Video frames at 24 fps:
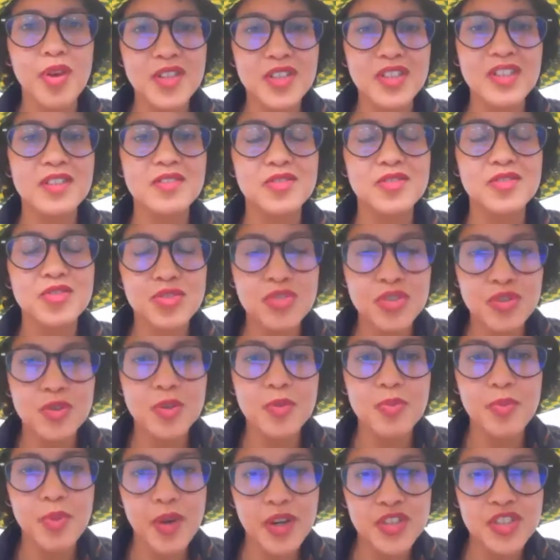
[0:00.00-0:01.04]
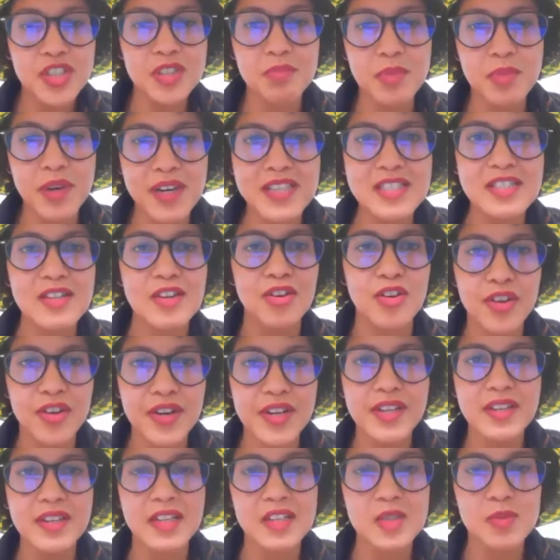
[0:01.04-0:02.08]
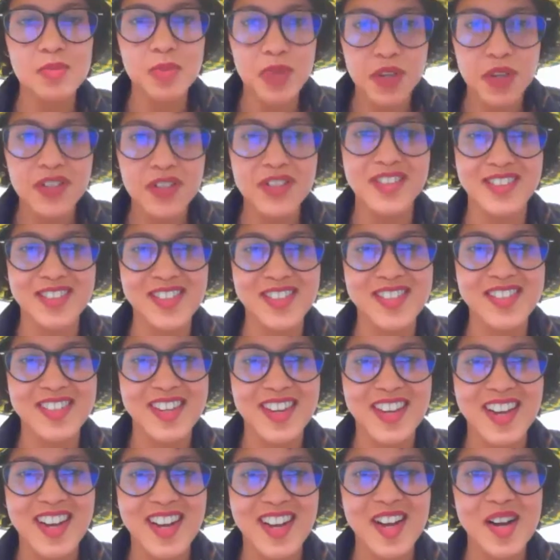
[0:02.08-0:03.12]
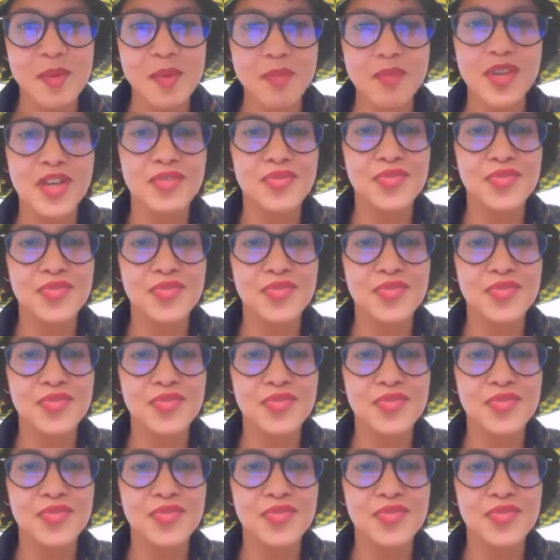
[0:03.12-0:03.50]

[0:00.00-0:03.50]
pro- a true project-based learning experience um,